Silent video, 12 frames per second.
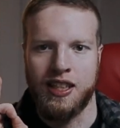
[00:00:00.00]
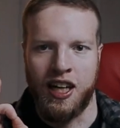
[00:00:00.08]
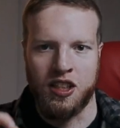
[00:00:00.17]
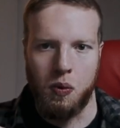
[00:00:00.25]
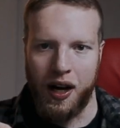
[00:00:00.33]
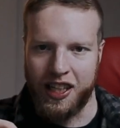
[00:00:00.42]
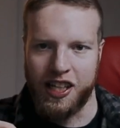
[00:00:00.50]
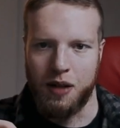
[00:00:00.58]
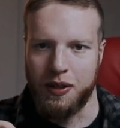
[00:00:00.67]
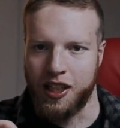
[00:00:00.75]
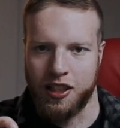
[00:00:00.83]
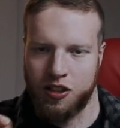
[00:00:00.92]
on the wedding day,
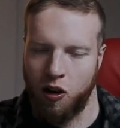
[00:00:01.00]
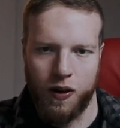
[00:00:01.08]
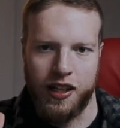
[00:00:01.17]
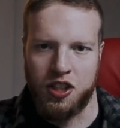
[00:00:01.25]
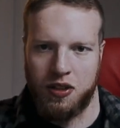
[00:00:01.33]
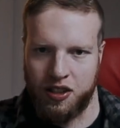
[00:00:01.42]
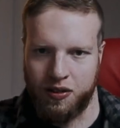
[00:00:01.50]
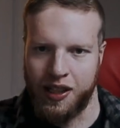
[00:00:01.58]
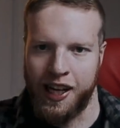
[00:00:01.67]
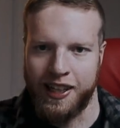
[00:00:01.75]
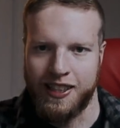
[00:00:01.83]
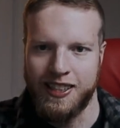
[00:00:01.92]
because it's already a stressful
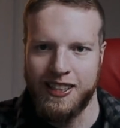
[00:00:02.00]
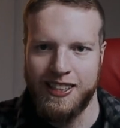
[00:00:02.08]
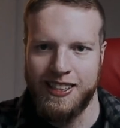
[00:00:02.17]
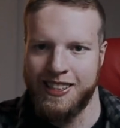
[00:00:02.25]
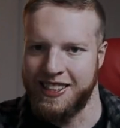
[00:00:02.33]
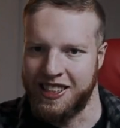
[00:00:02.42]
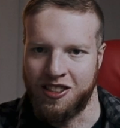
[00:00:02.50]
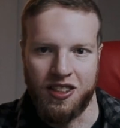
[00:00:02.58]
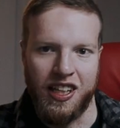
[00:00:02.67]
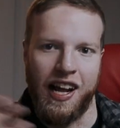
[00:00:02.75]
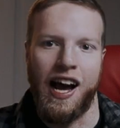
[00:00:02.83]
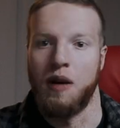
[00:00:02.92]
day. You don't
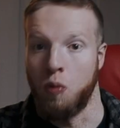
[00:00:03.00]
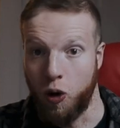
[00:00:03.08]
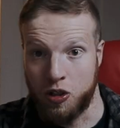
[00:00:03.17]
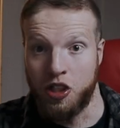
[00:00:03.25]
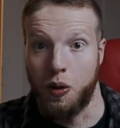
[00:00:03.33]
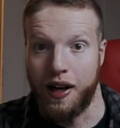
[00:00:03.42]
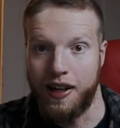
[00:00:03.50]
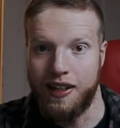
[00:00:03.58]
need to add more to it.